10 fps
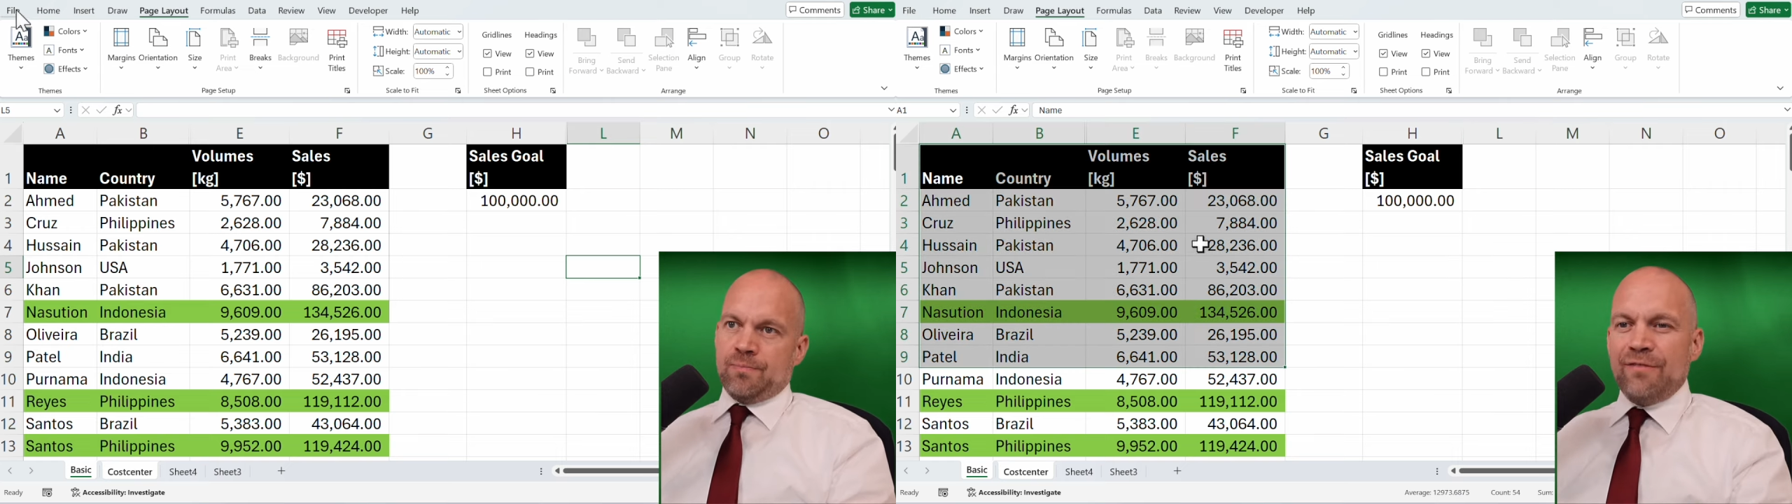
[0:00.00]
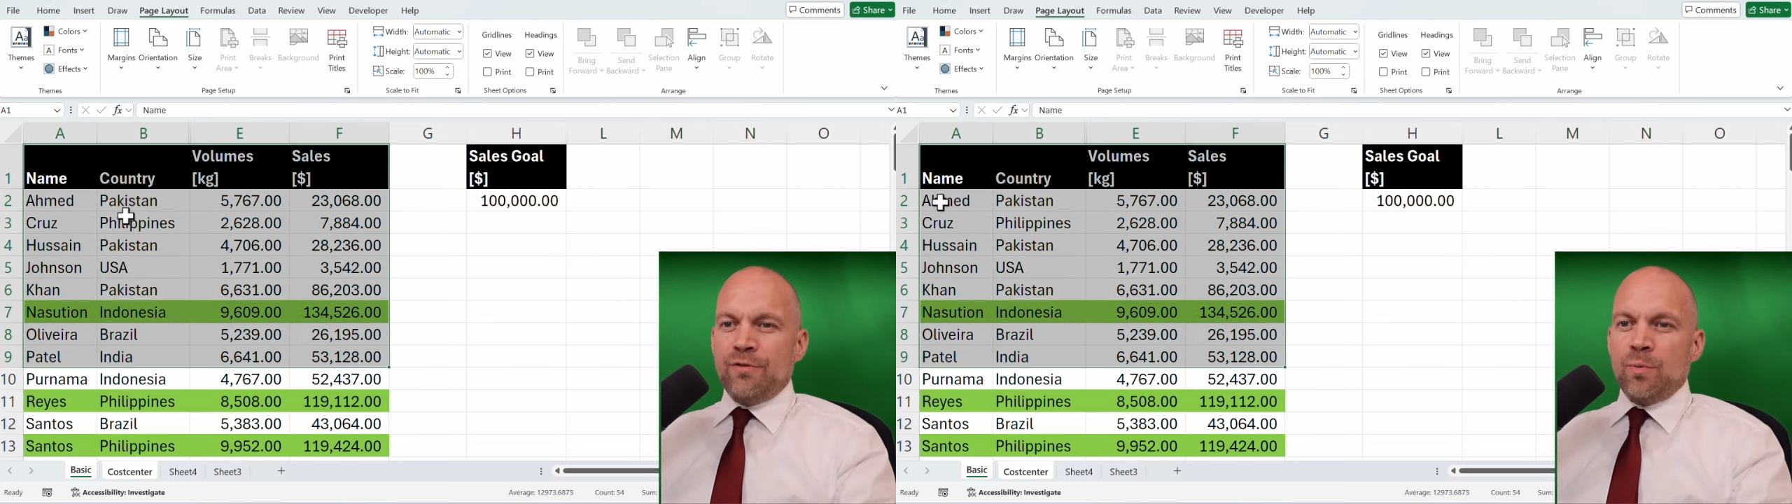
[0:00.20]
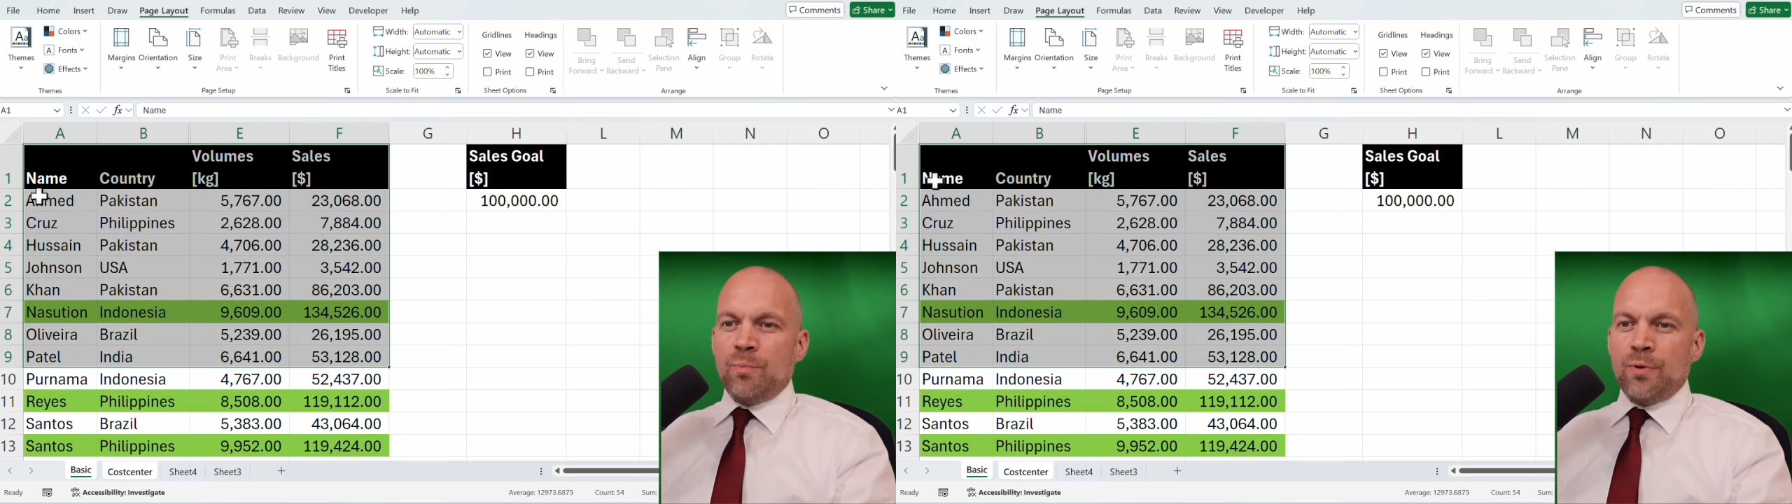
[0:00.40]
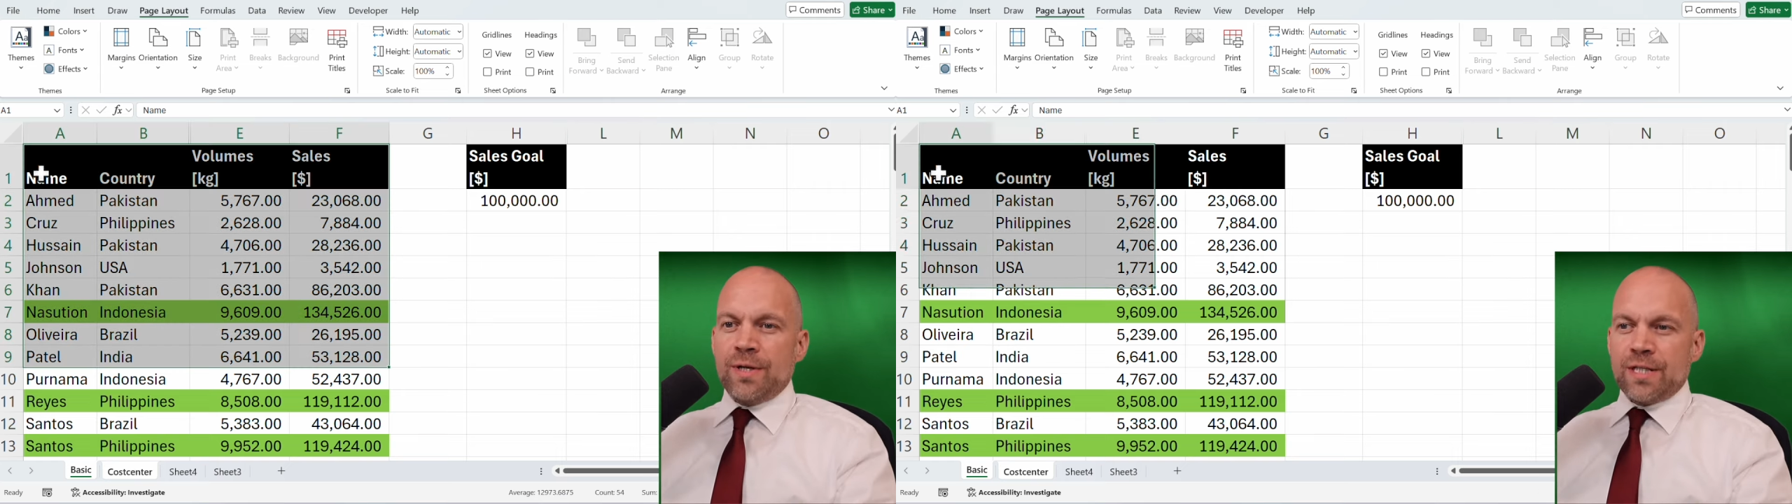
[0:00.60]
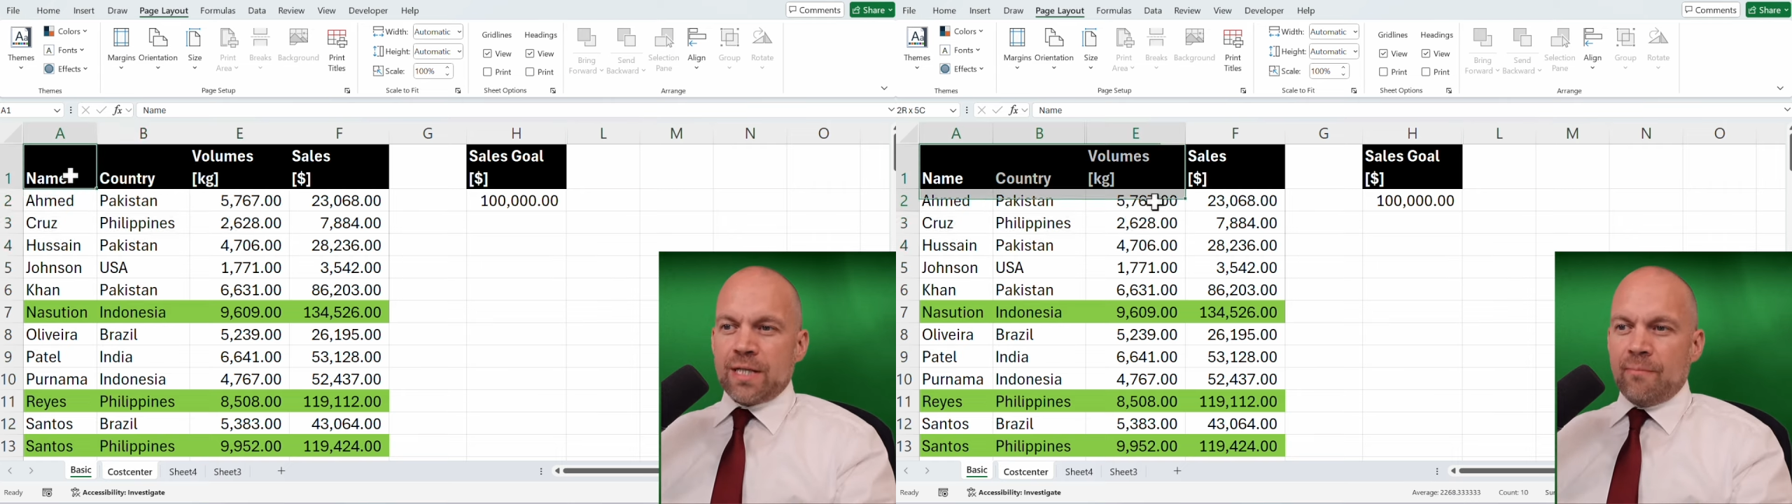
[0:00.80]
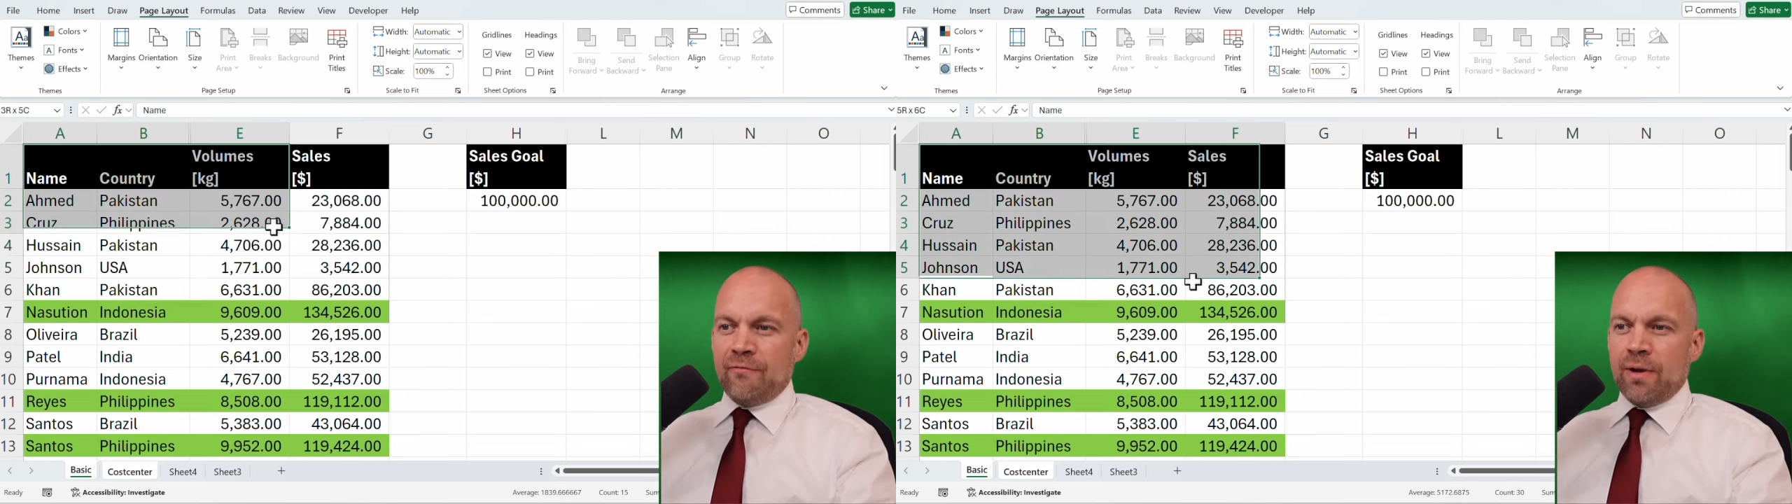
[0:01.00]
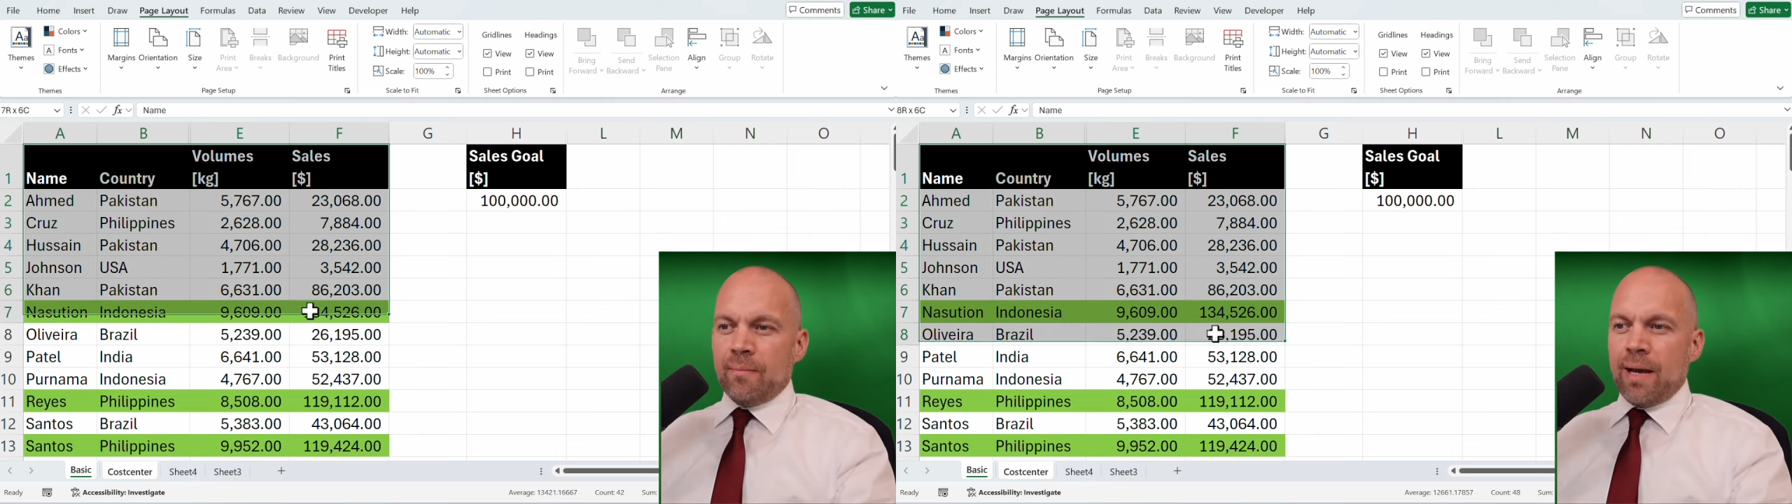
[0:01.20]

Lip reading: If you print something,